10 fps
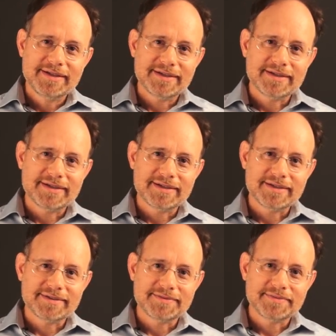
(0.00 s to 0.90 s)

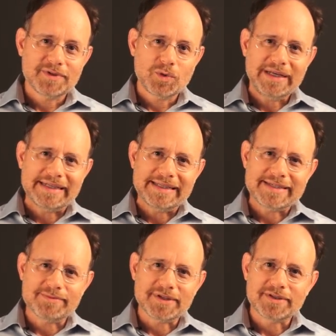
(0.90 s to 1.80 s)
Queen
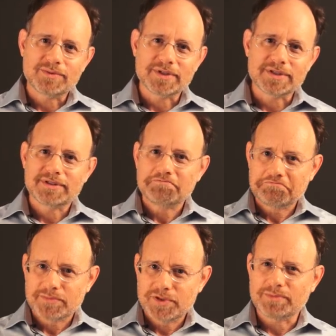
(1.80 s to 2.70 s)
Elizabeth was
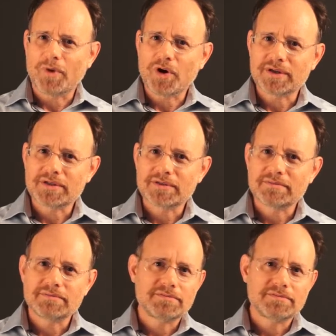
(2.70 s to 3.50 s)
smart.